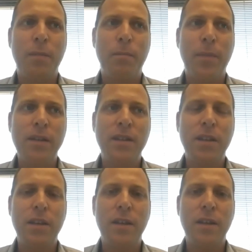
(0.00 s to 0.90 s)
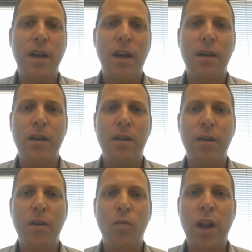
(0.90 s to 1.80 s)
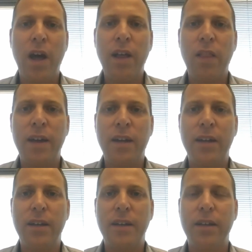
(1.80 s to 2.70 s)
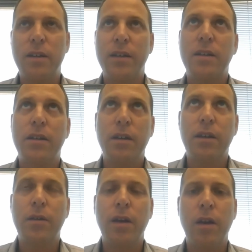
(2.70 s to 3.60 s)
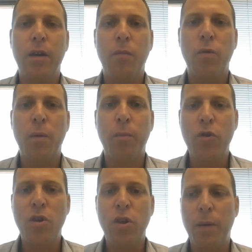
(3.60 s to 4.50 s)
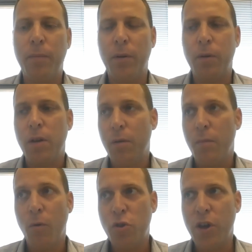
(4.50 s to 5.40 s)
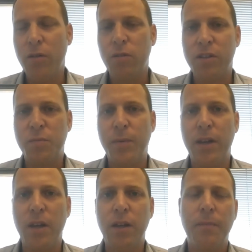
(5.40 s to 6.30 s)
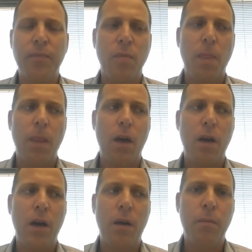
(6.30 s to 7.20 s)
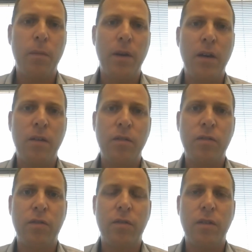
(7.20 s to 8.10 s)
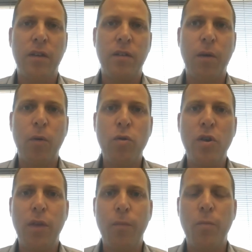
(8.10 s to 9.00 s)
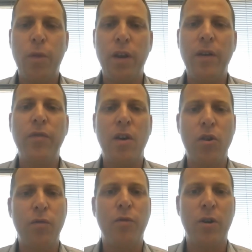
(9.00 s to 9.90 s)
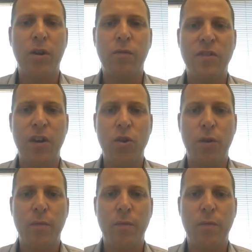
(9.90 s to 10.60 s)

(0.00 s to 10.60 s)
basically what I like when approaching people, more generally speaking, is approaching them with an invitation for a conversation.